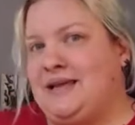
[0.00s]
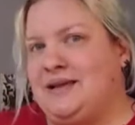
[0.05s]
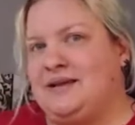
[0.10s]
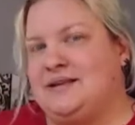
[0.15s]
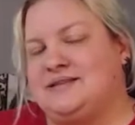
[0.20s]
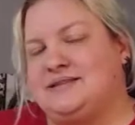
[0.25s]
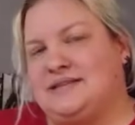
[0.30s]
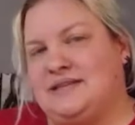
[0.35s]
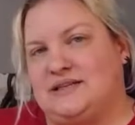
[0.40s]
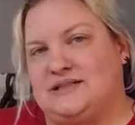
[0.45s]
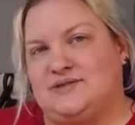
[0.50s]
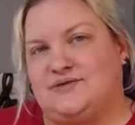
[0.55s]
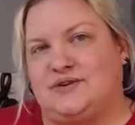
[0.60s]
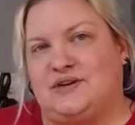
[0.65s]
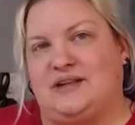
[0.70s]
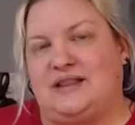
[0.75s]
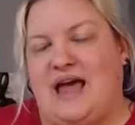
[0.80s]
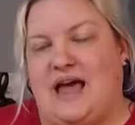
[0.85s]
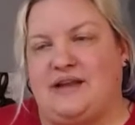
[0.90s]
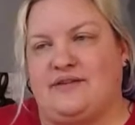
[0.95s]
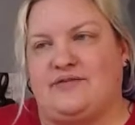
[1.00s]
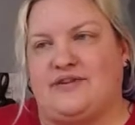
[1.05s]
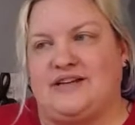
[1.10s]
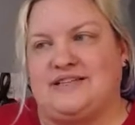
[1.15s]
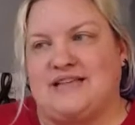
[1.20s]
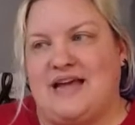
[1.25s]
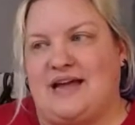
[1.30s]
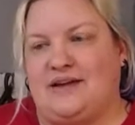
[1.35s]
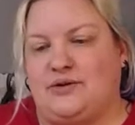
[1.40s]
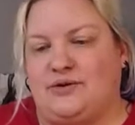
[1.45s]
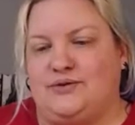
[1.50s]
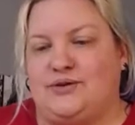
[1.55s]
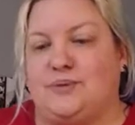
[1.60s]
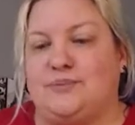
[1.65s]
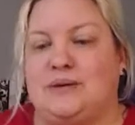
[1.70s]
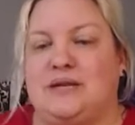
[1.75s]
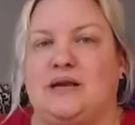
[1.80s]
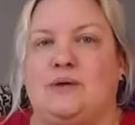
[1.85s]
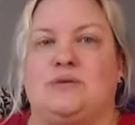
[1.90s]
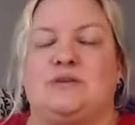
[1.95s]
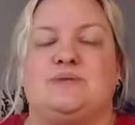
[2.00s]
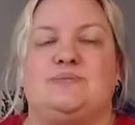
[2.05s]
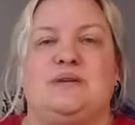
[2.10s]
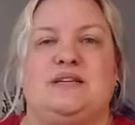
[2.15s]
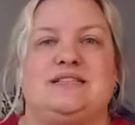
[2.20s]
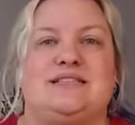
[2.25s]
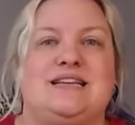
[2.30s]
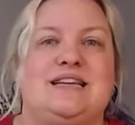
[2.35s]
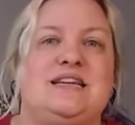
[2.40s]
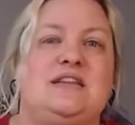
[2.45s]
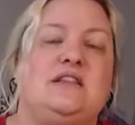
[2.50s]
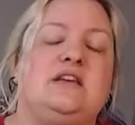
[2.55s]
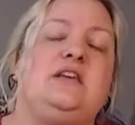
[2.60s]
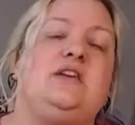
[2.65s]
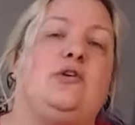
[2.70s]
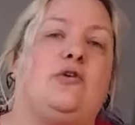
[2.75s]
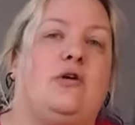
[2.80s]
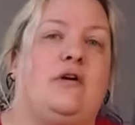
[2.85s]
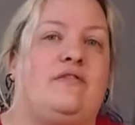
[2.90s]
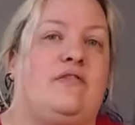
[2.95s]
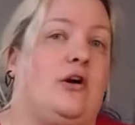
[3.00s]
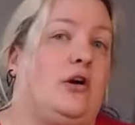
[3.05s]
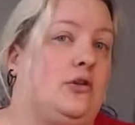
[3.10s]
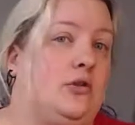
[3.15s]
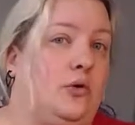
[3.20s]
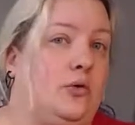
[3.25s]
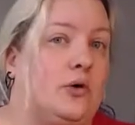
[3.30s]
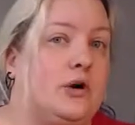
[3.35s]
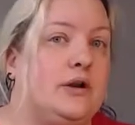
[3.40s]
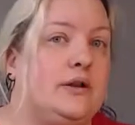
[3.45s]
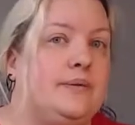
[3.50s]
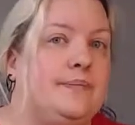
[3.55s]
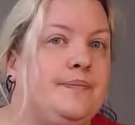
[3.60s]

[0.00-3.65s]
It stands for a Latin phrase, Anno Domini, which means in the year of our Lord.